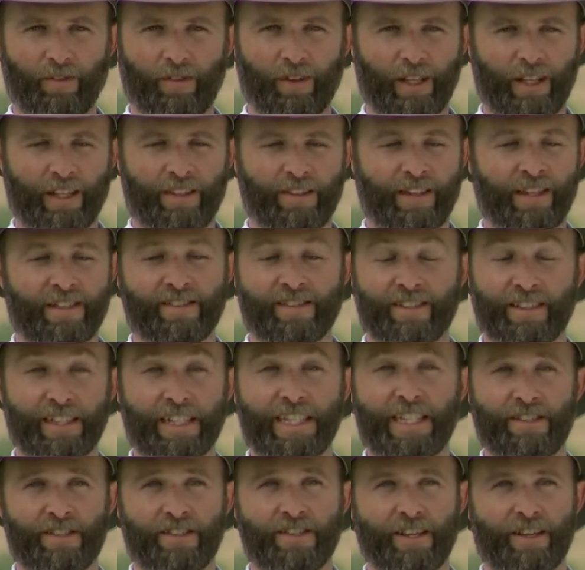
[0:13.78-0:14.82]
it's the
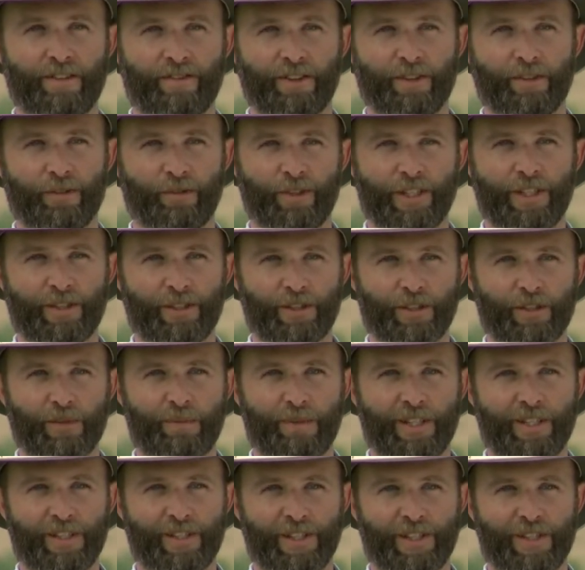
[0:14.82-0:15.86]
least of the weasel
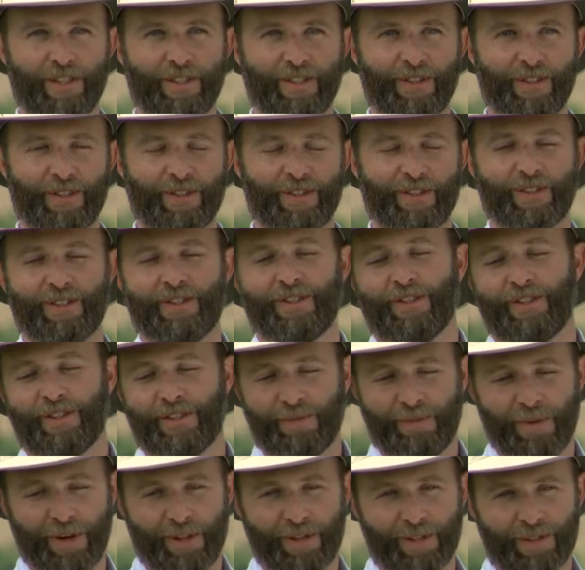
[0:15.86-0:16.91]
species, so it's the
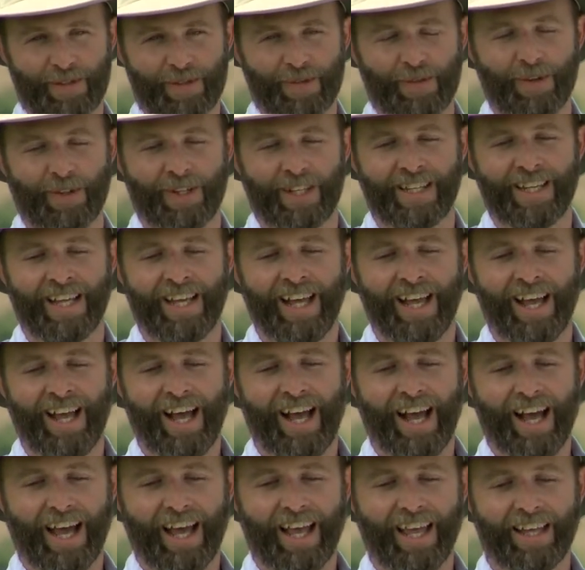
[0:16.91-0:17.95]
smallest one.
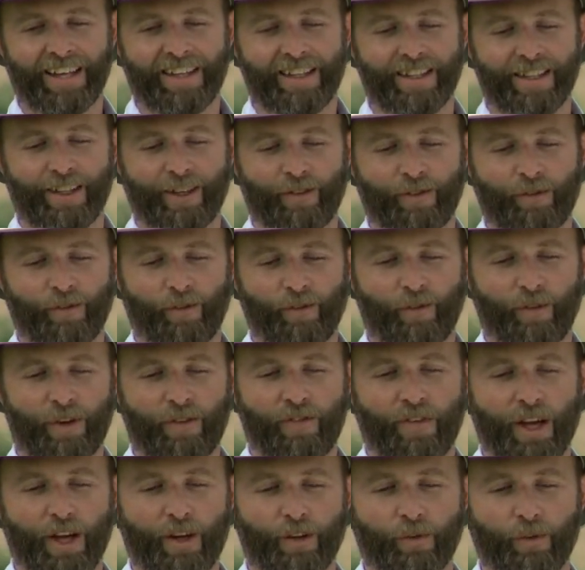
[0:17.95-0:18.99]
And we
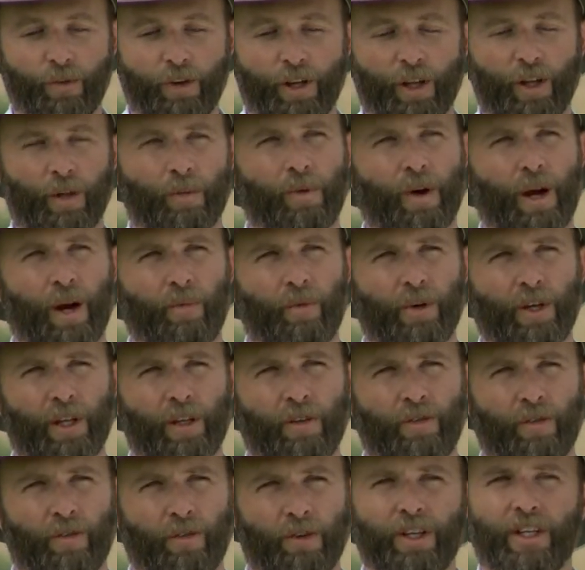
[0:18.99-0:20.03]
found one on the property
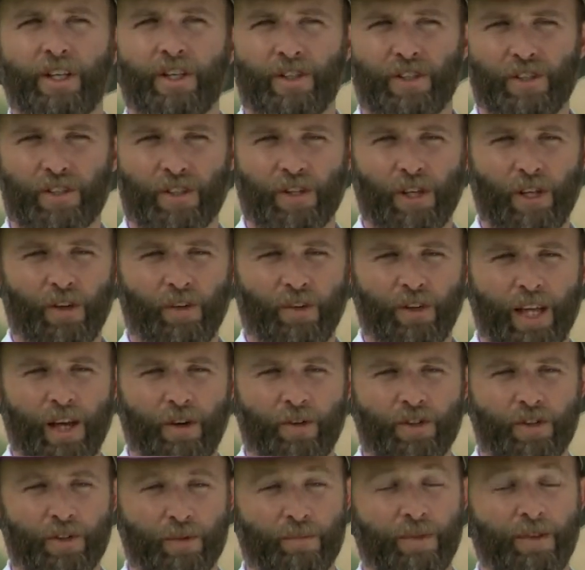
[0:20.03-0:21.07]
3 years ago, and that
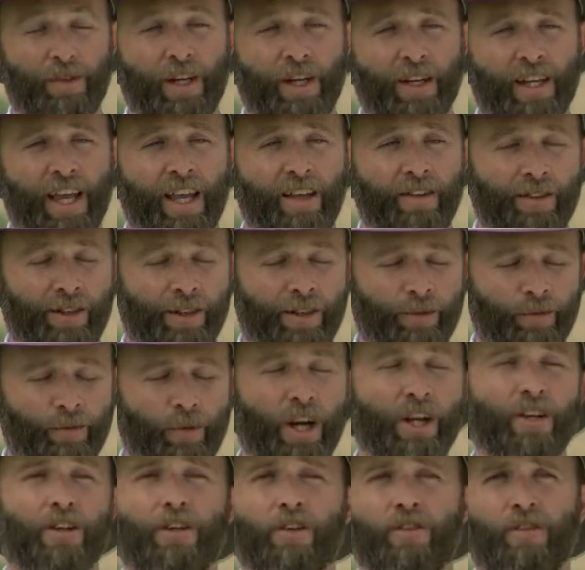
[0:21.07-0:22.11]
was a
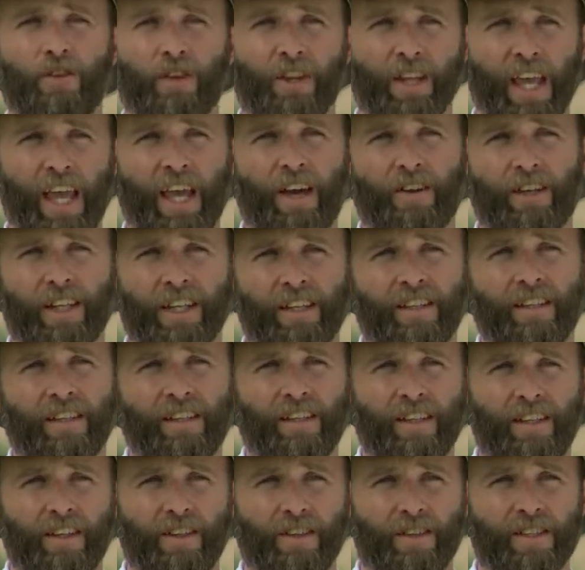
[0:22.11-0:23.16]
record for the county
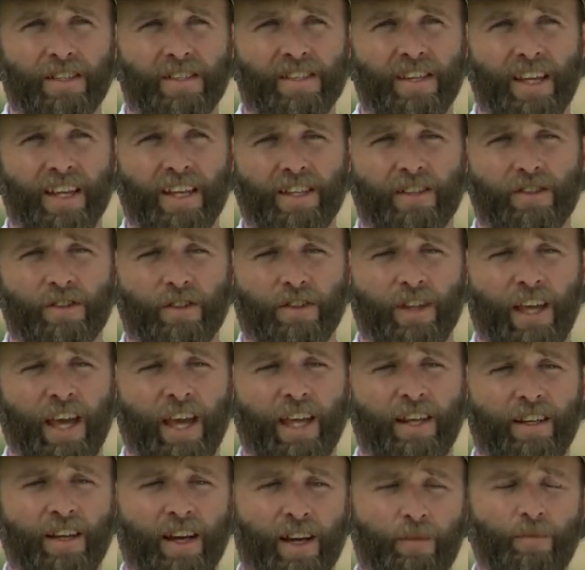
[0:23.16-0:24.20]
here in the state. So they
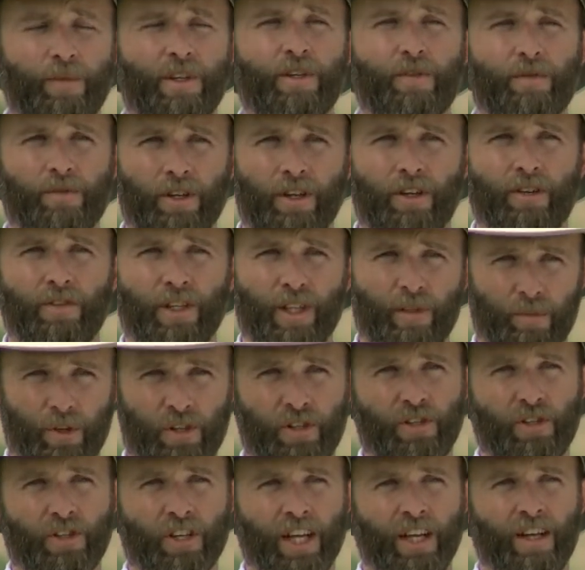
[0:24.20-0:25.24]
had not been observed in
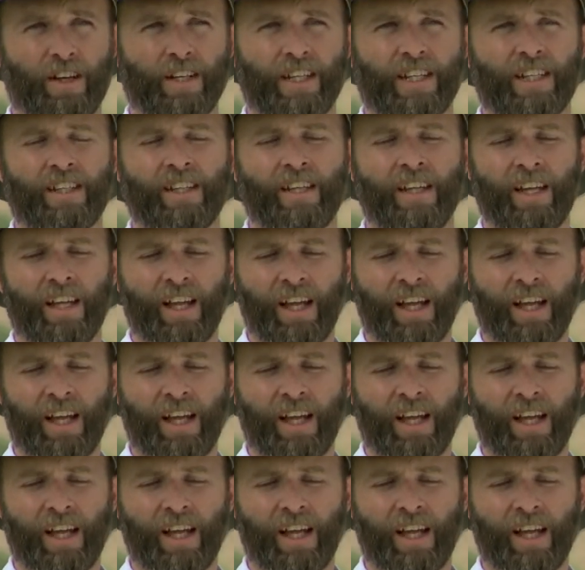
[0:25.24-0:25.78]
Mercer County